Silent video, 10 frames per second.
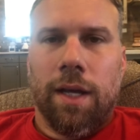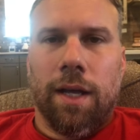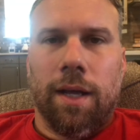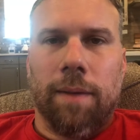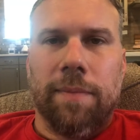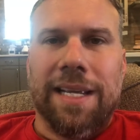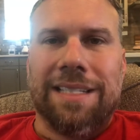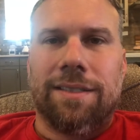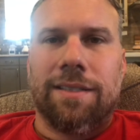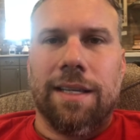Um,
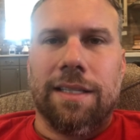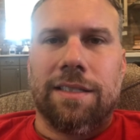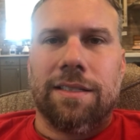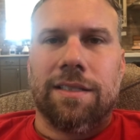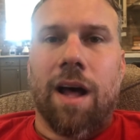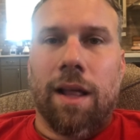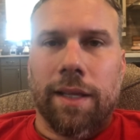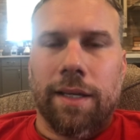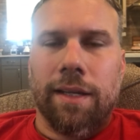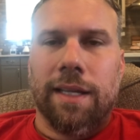it's it's
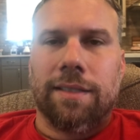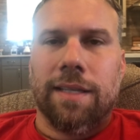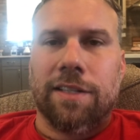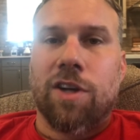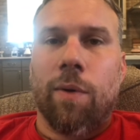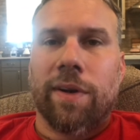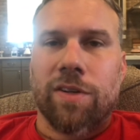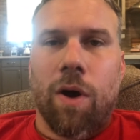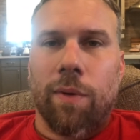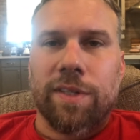solid. It's it's going
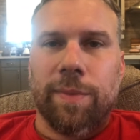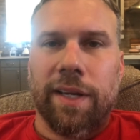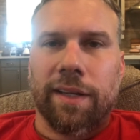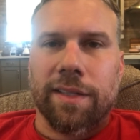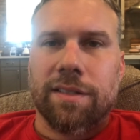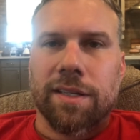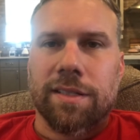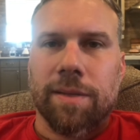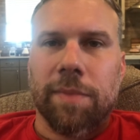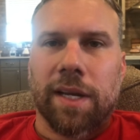to always be
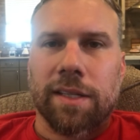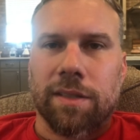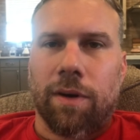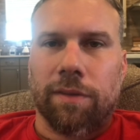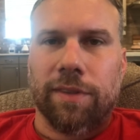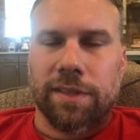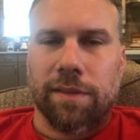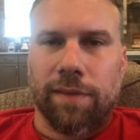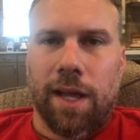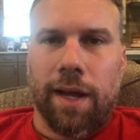inconsistent because of our
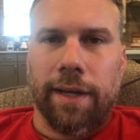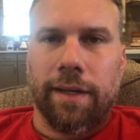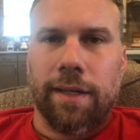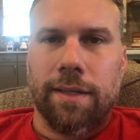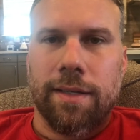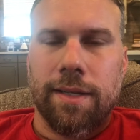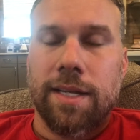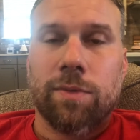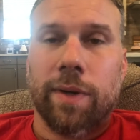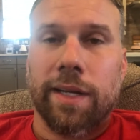offensive line
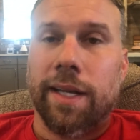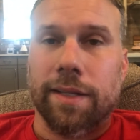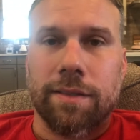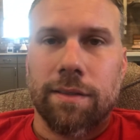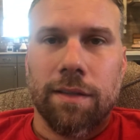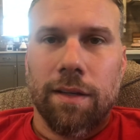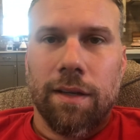is what it is.